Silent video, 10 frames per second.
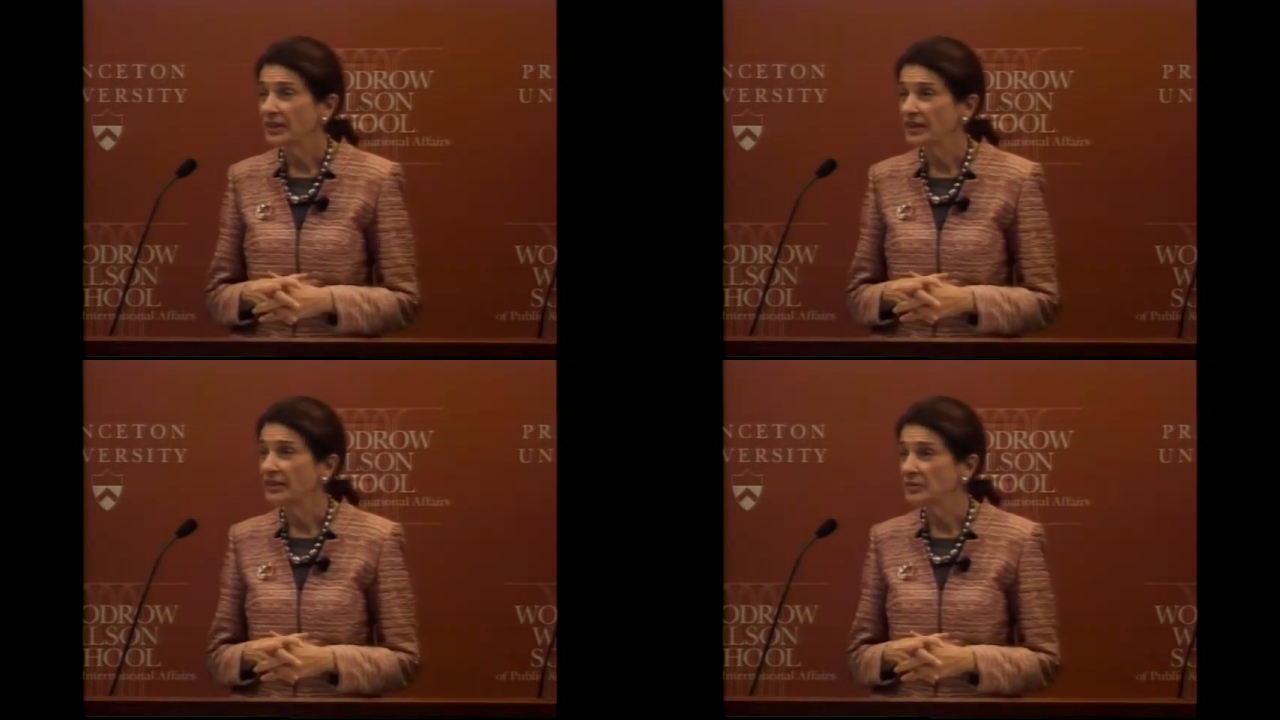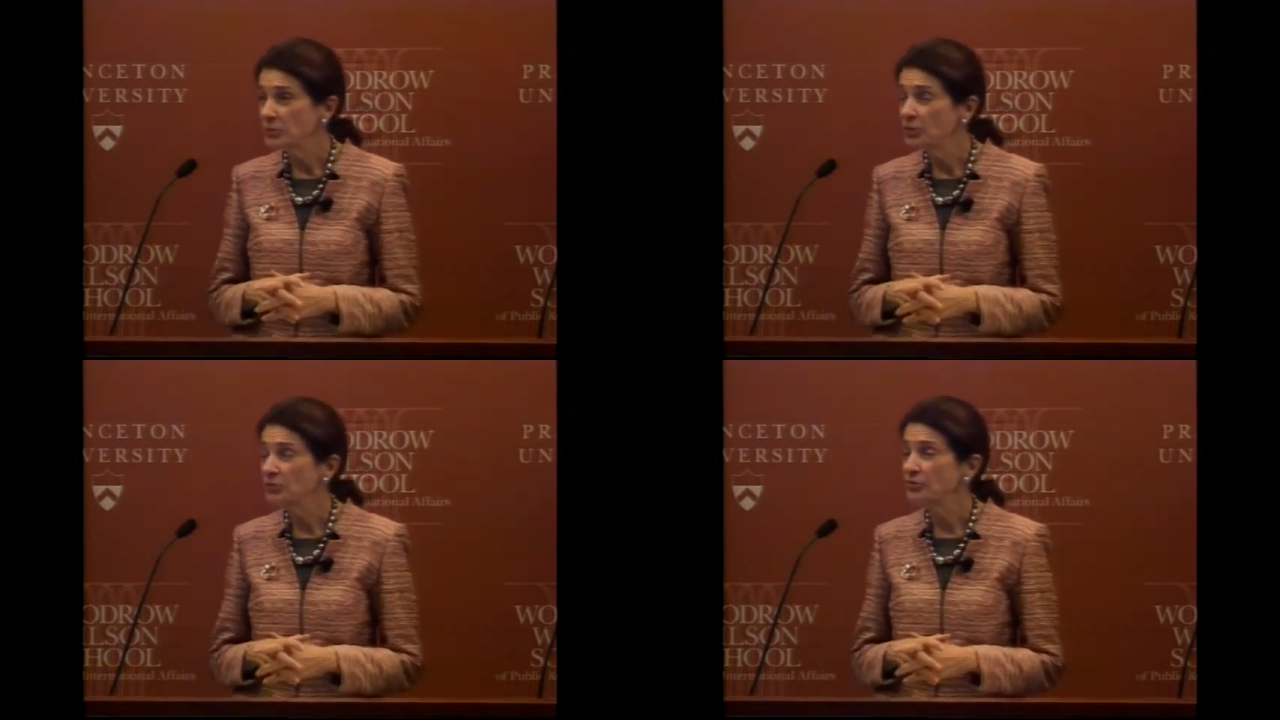and they
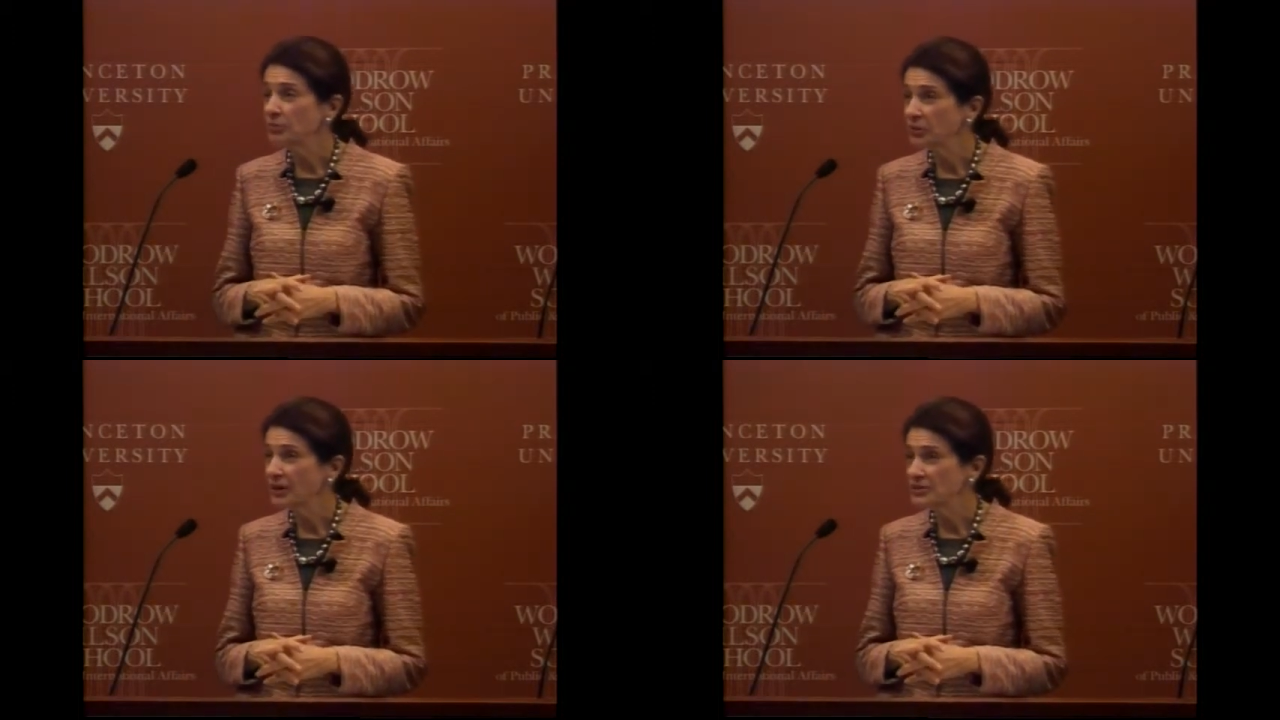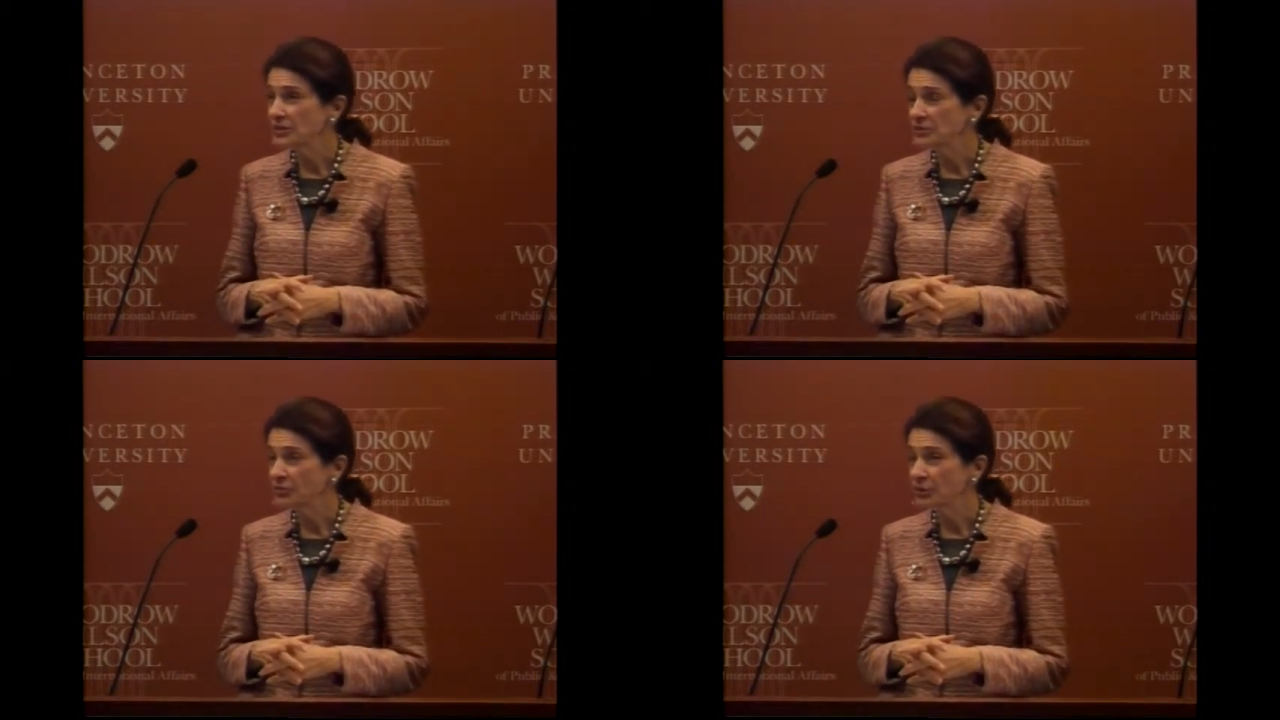moved the
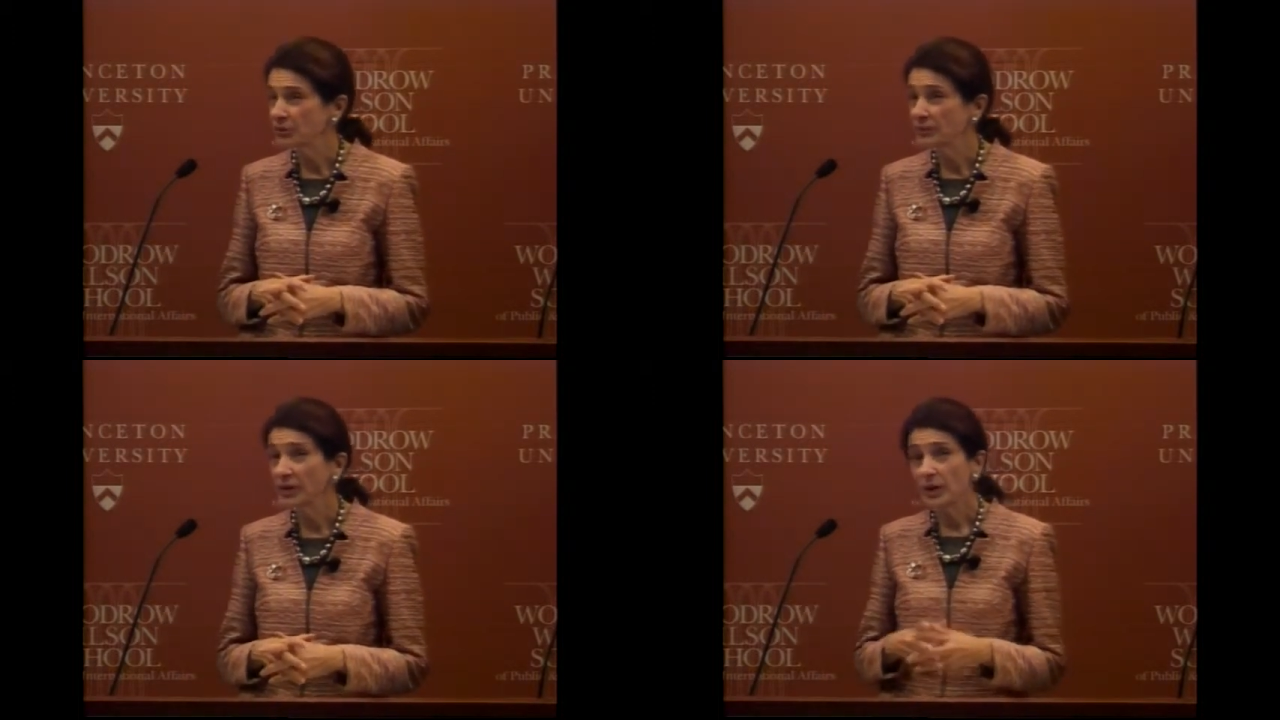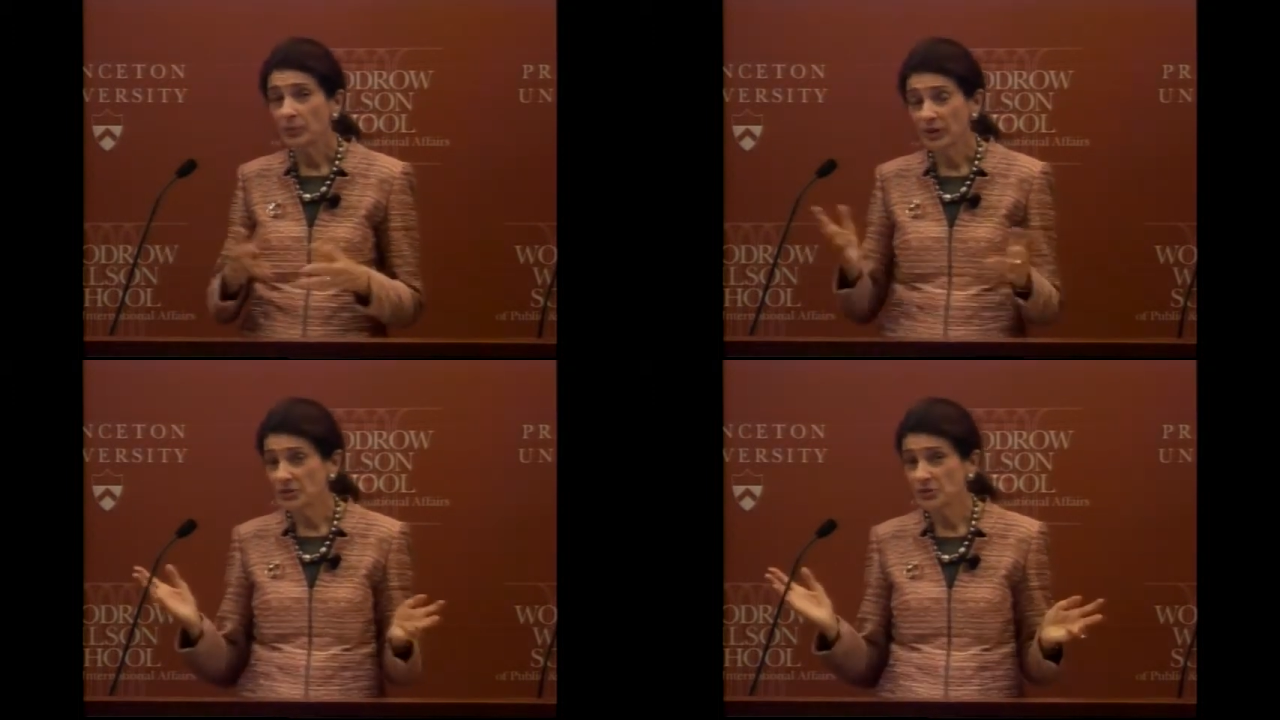process forward.
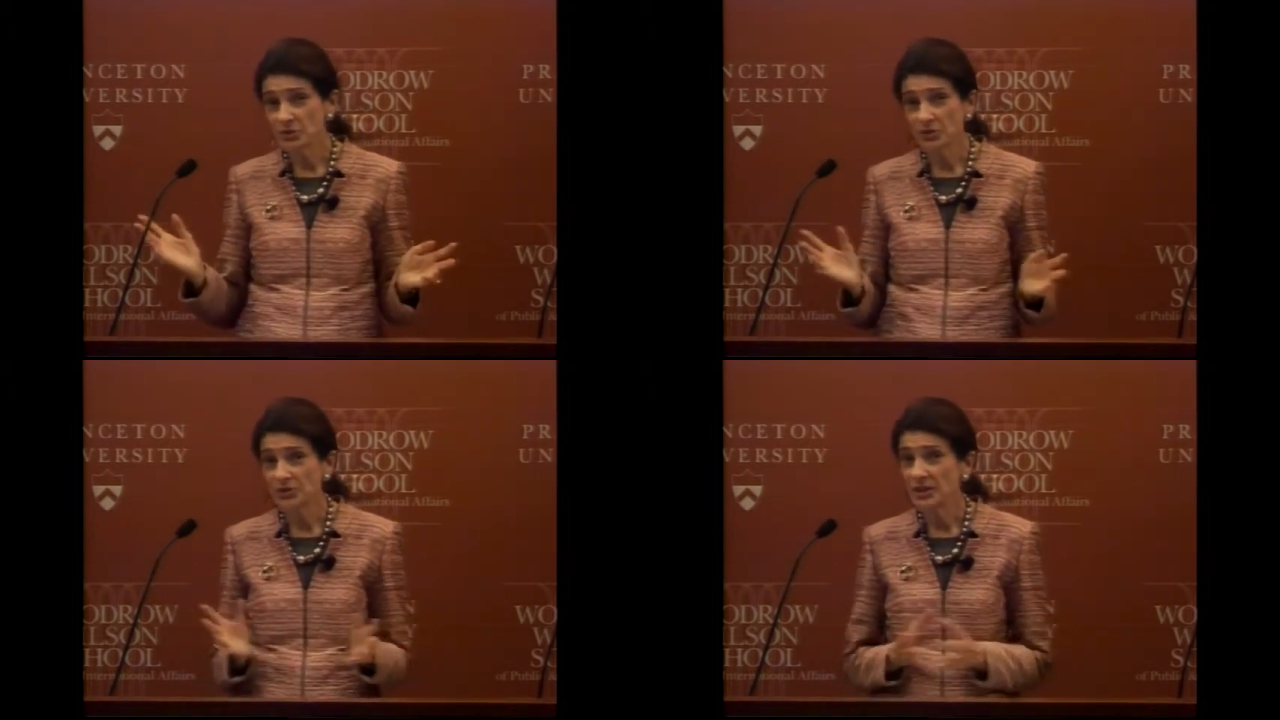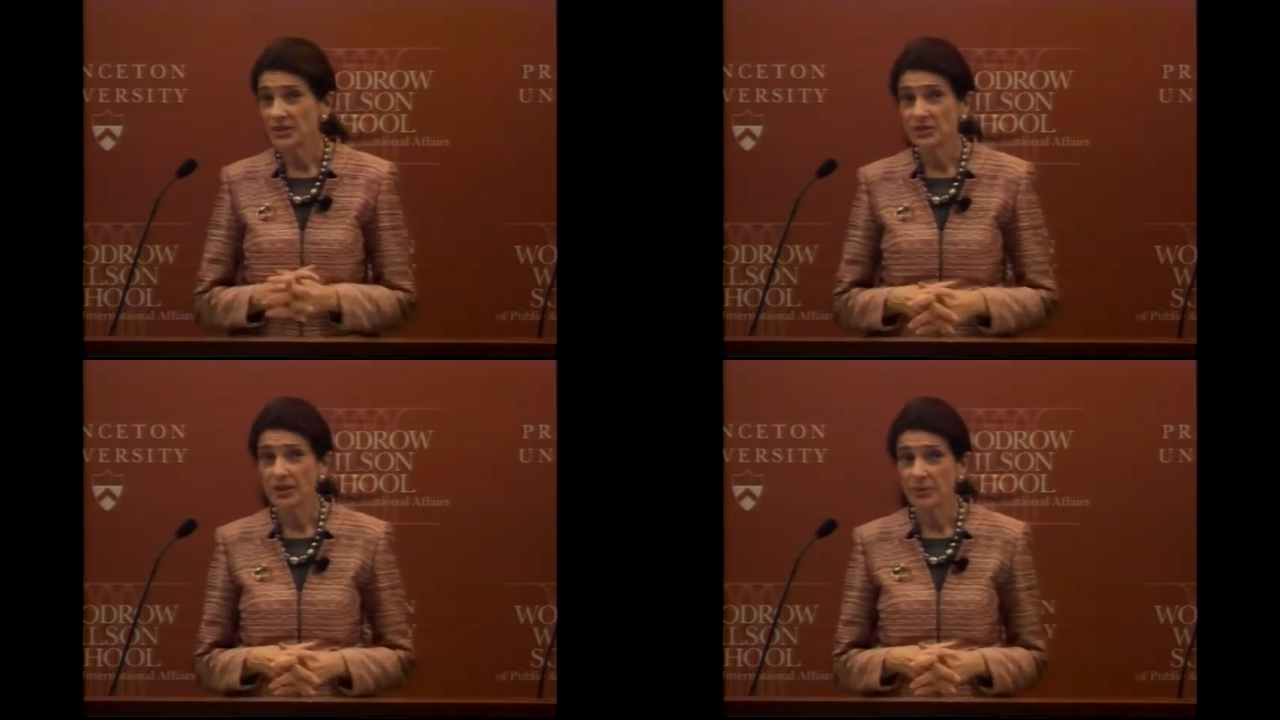President George
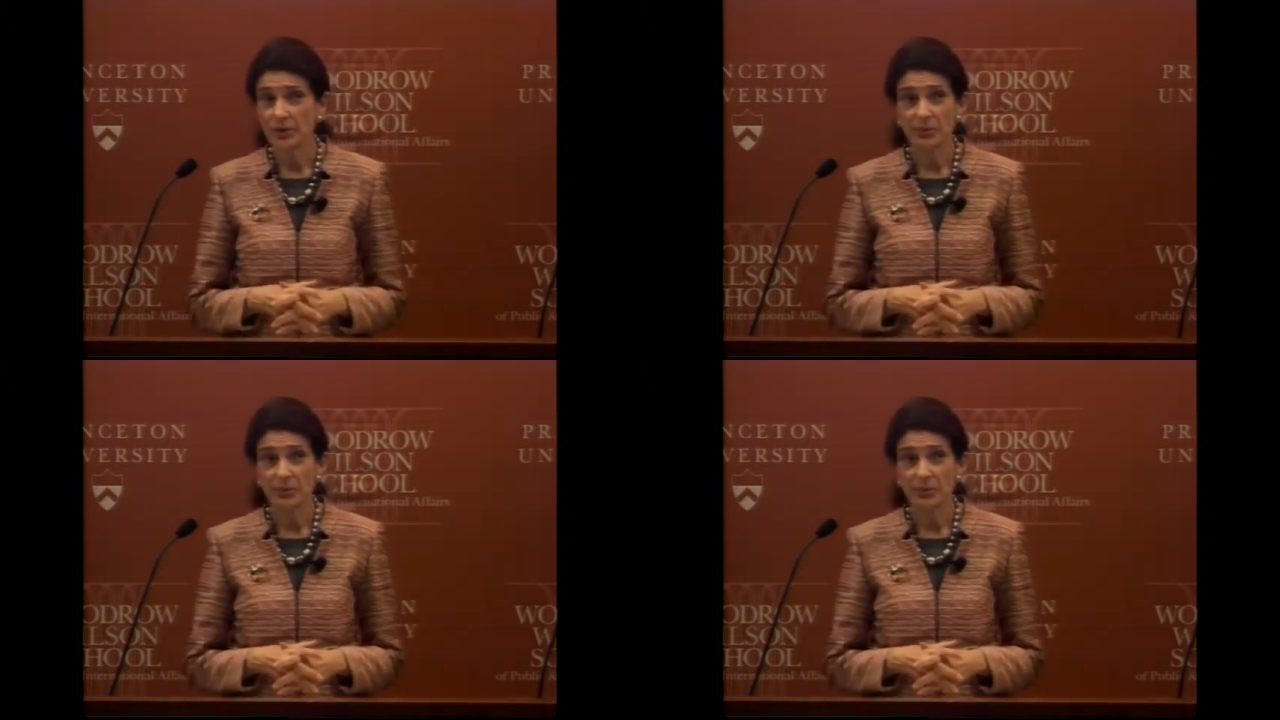H.W.